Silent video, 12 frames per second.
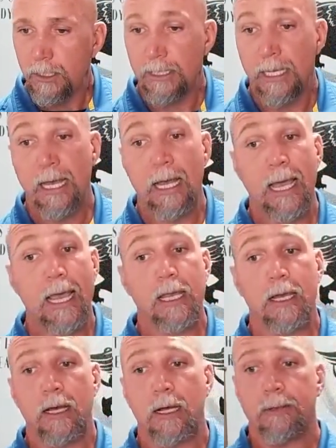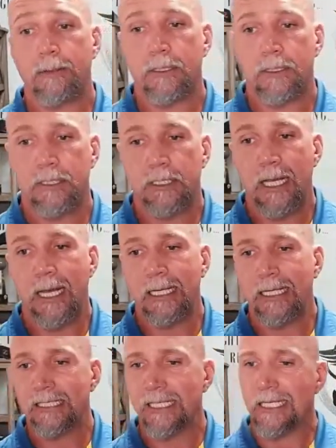yeah, hey,
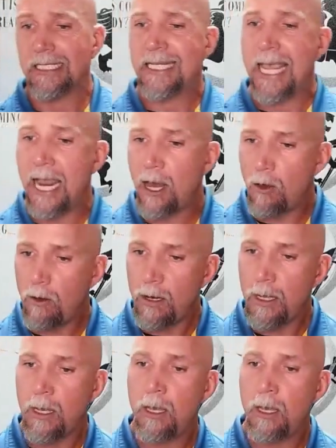is it Terry